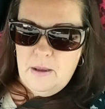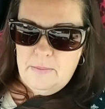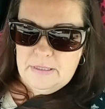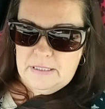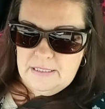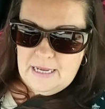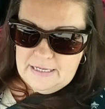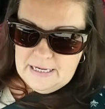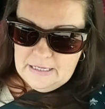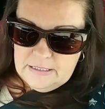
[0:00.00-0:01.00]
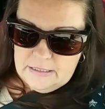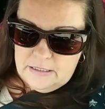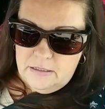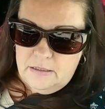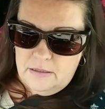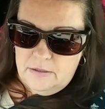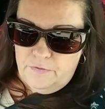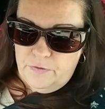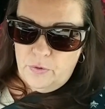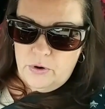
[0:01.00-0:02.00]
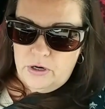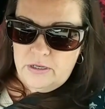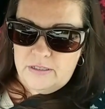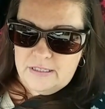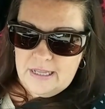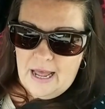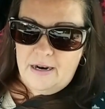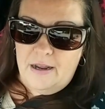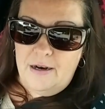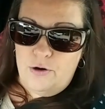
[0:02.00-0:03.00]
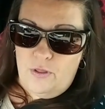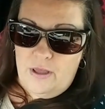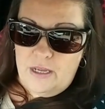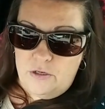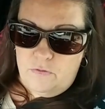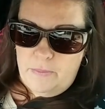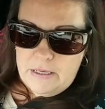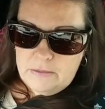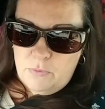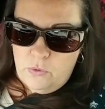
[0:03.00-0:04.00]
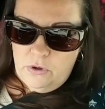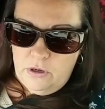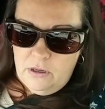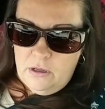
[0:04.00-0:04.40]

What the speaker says: But since I didn't, the floor could slide under the edge of the baseboard